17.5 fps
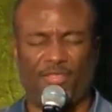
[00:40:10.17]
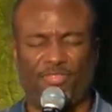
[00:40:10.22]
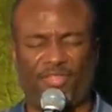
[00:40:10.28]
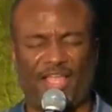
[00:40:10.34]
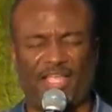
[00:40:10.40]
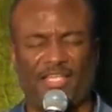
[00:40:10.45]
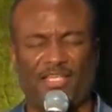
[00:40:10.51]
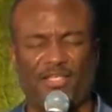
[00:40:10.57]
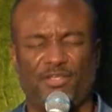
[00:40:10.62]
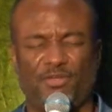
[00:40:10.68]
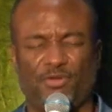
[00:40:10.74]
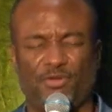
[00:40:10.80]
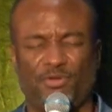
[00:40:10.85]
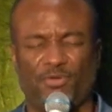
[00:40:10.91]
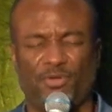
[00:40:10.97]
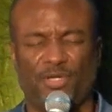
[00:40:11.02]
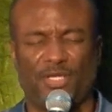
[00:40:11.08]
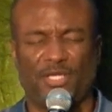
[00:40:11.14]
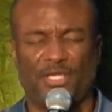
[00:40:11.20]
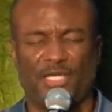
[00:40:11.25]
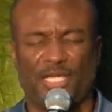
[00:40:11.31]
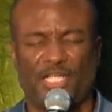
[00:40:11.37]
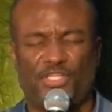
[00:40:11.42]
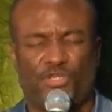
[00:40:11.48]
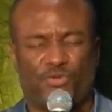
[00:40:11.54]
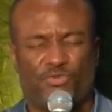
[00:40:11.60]
Thank you
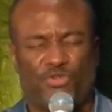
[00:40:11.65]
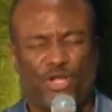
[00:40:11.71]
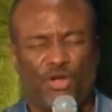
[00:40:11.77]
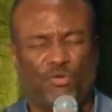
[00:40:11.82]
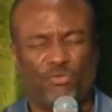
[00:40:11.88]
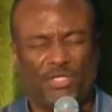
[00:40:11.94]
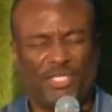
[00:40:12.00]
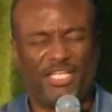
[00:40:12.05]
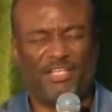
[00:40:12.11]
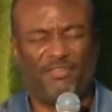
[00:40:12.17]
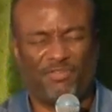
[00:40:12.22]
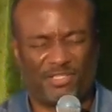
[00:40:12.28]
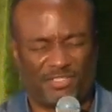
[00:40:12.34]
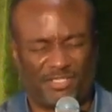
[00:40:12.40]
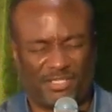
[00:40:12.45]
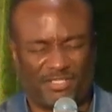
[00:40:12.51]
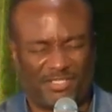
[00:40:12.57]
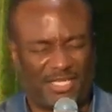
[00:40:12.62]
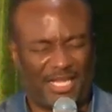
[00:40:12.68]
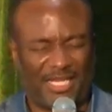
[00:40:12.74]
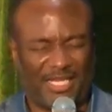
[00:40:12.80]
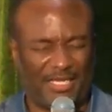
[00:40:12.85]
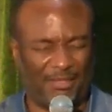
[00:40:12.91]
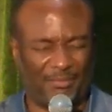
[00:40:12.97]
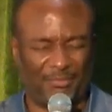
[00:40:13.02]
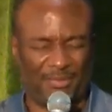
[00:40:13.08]
that you don't leave us the
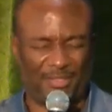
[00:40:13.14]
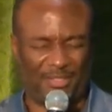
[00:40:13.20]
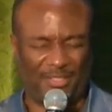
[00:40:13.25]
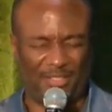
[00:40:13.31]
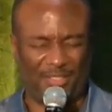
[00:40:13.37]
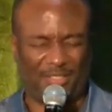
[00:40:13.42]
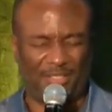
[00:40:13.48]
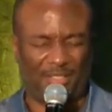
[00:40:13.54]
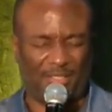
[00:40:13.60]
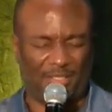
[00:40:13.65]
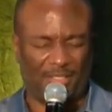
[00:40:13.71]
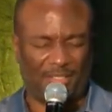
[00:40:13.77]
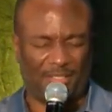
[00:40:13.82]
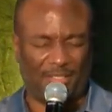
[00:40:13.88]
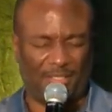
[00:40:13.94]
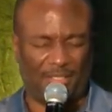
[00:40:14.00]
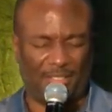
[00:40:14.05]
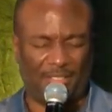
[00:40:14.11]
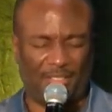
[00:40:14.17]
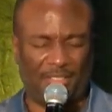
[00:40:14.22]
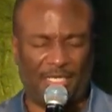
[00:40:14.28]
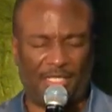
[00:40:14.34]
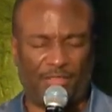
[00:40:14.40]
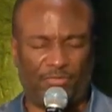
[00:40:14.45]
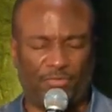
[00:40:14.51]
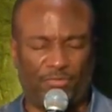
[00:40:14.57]
same. And
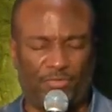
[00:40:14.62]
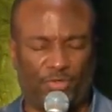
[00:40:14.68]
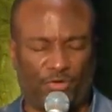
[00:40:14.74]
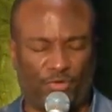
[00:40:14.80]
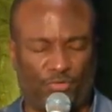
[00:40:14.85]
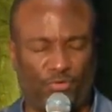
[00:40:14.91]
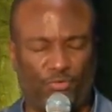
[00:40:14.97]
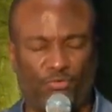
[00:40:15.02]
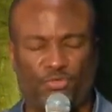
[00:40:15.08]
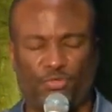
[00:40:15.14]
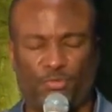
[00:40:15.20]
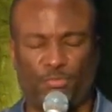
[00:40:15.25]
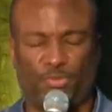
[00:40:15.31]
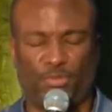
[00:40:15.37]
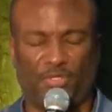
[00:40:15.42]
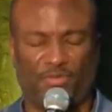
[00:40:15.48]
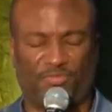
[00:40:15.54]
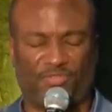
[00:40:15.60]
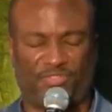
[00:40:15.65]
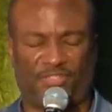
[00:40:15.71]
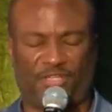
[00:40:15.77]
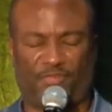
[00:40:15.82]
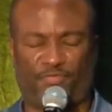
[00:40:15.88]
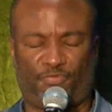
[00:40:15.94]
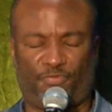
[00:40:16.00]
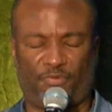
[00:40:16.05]
that through the crucible of
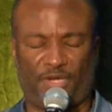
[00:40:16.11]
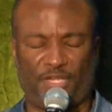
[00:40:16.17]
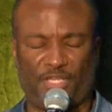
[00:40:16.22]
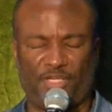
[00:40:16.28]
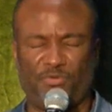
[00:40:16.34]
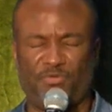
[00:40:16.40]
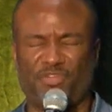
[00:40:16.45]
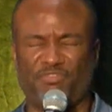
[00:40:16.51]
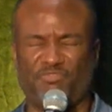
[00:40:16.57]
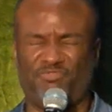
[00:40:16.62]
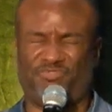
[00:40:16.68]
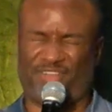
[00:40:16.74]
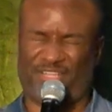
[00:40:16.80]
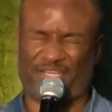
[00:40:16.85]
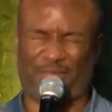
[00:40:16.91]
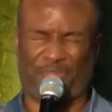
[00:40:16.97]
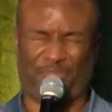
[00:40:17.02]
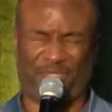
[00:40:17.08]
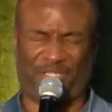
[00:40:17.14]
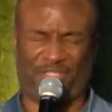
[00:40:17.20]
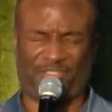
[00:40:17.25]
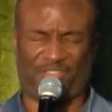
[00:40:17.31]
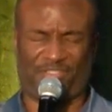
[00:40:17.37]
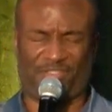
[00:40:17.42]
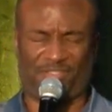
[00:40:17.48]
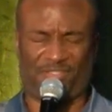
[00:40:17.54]
suffering, you develop
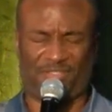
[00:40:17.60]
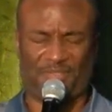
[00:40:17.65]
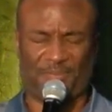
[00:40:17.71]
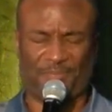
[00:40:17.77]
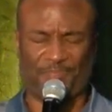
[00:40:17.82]
us